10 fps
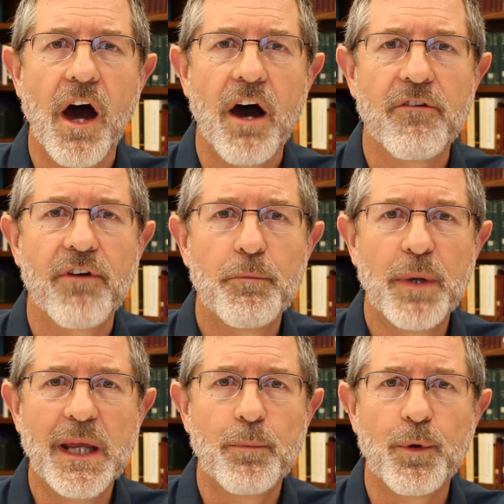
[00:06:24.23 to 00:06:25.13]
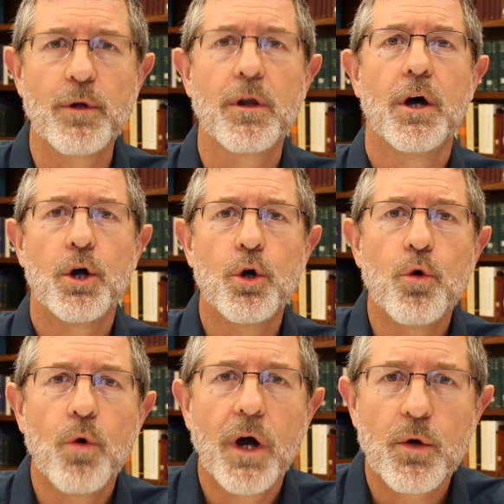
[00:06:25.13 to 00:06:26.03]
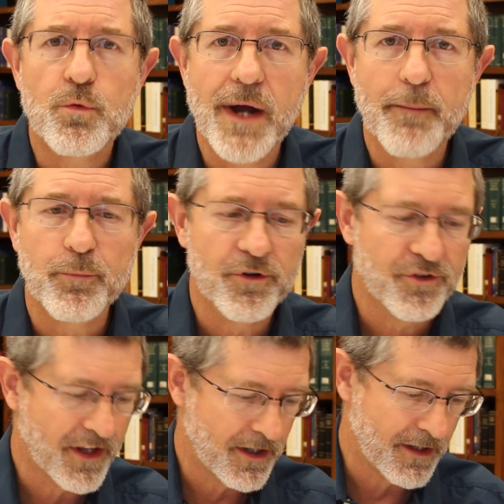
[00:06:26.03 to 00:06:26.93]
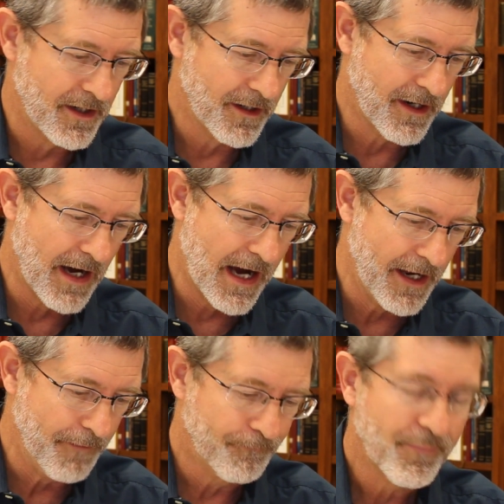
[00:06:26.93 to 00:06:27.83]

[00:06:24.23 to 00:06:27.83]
of people who represented God.